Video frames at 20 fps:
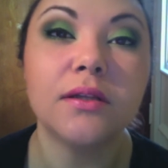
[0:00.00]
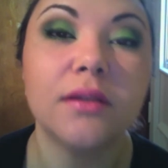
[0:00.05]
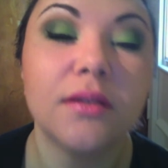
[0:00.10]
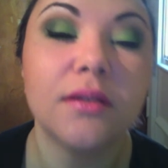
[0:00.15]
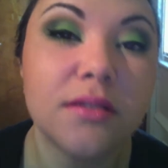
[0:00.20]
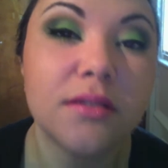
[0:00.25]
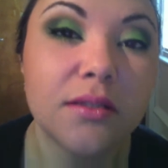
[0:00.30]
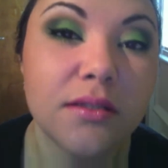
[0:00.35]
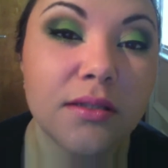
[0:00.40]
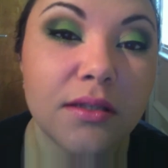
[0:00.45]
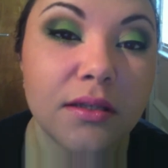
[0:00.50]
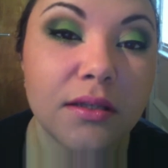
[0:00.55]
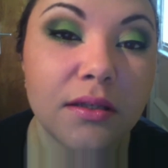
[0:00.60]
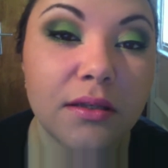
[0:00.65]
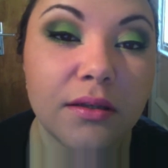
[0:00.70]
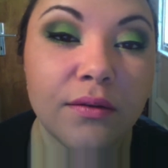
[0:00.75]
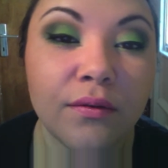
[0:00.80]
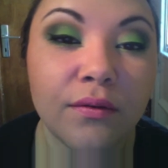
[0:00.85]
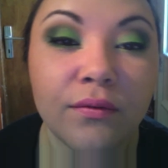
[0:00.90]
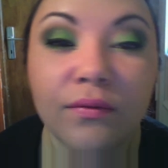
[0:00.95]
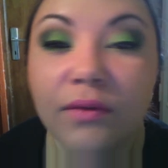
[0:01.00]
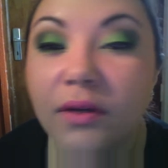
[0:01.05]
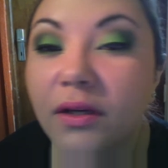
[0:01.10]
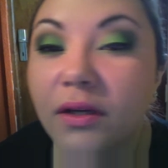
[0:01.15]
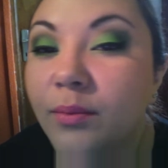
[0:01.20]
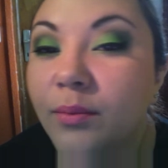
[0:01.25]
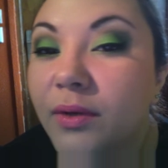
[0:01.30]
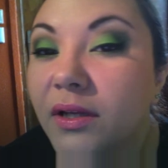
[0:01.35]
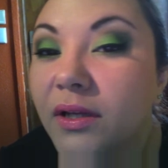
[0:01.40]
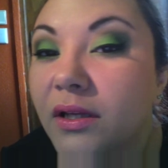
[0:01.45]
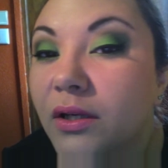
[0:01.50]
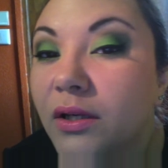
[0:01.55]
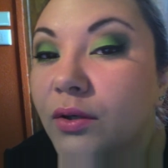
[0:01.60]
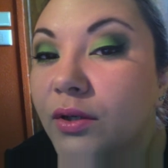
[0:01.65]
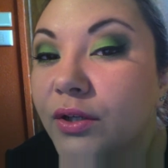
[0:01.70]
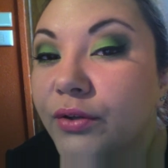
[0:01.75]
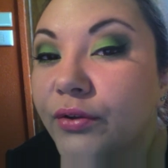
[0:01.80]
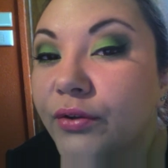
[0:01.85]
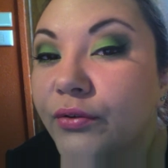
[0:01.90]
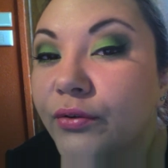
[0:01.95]
This is a very bright
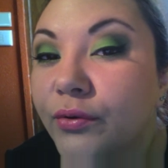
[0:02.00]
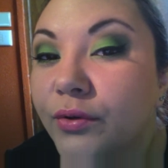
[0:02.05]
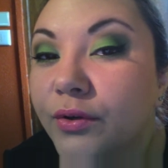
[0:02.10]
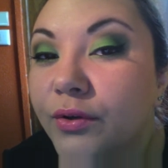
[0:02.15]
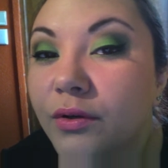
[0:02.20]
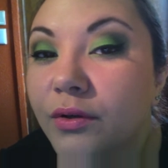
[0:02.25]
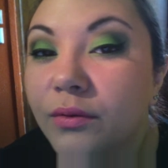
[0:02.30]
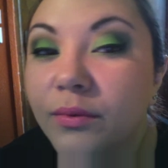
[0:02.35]
green tutorial